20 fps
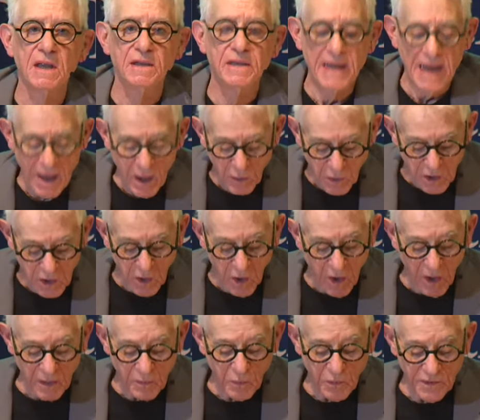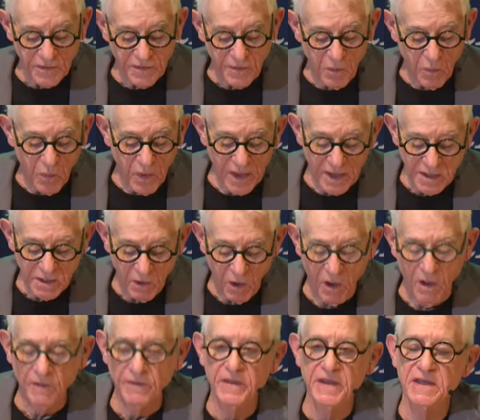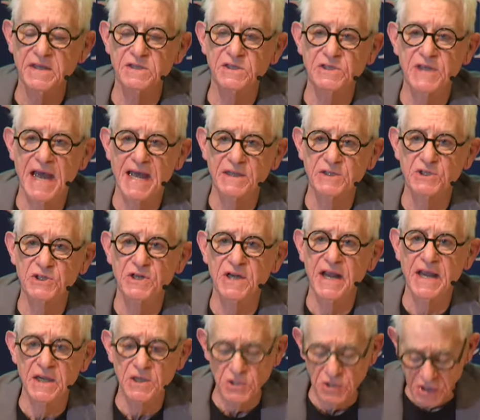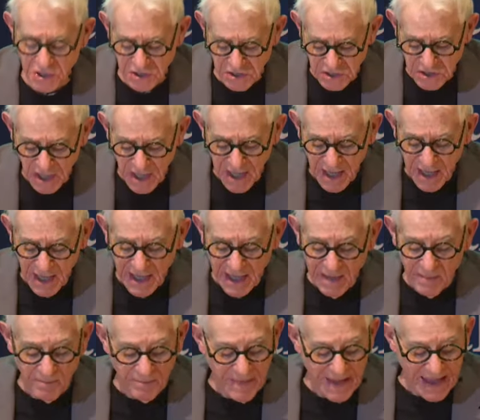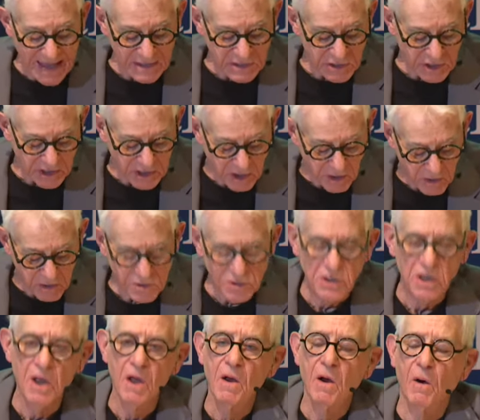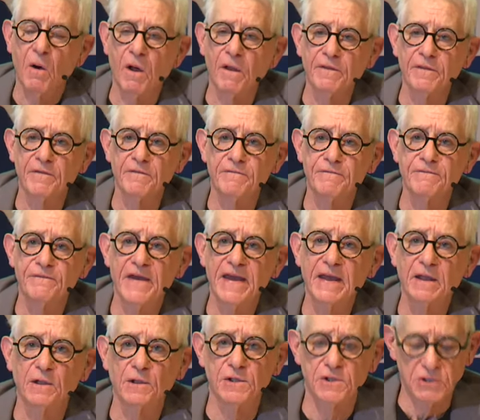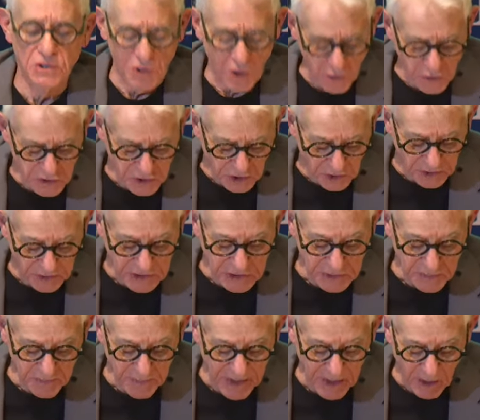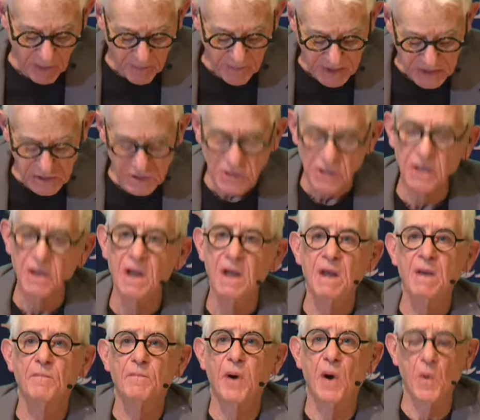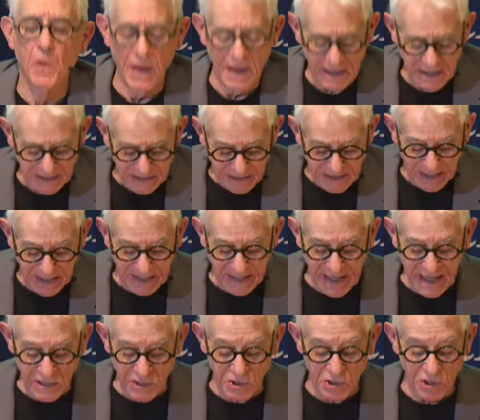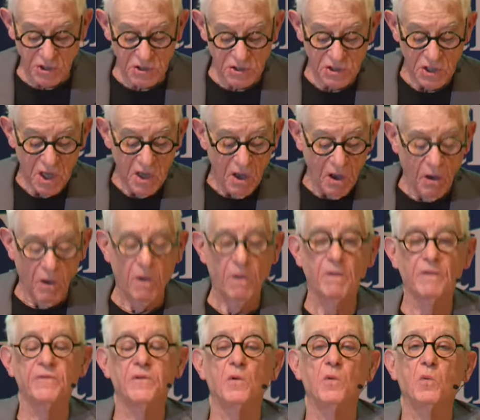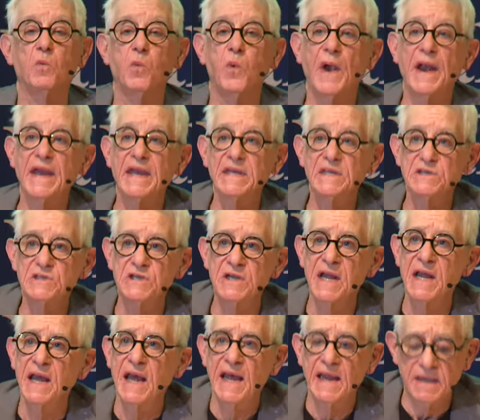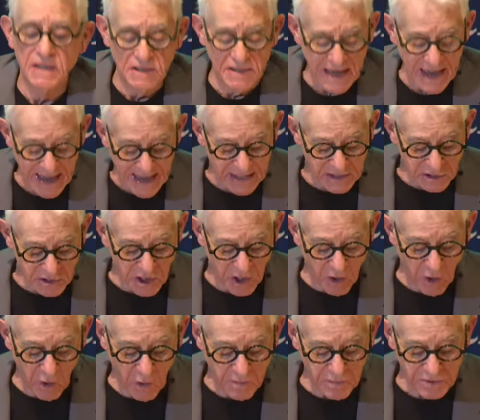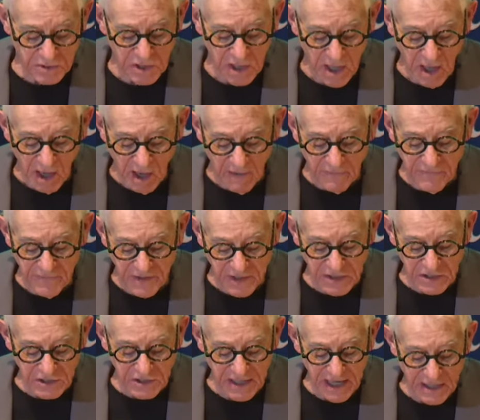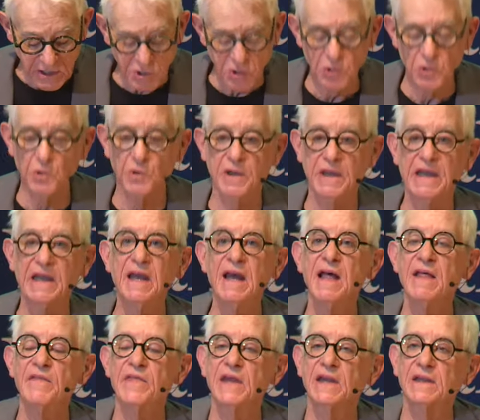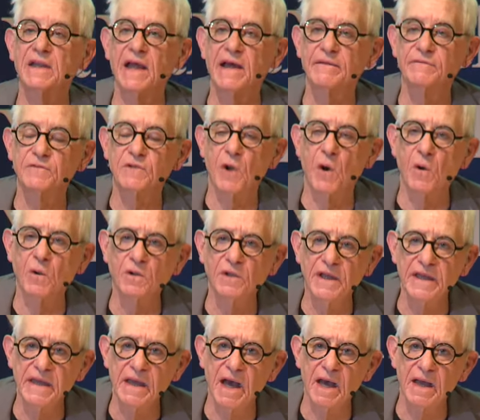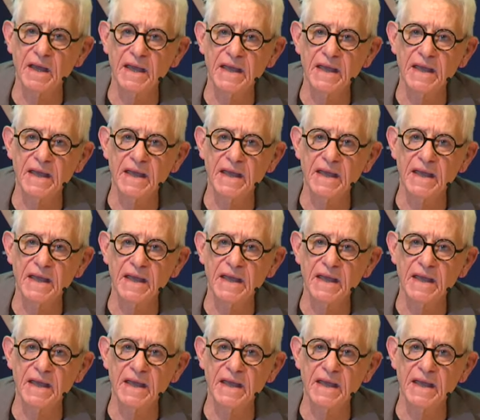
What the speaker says: Now gone with the wind, all the assassinations and massacres, all the failed social experiments and poetic negations, all the raised and dashed hopes of the century that left only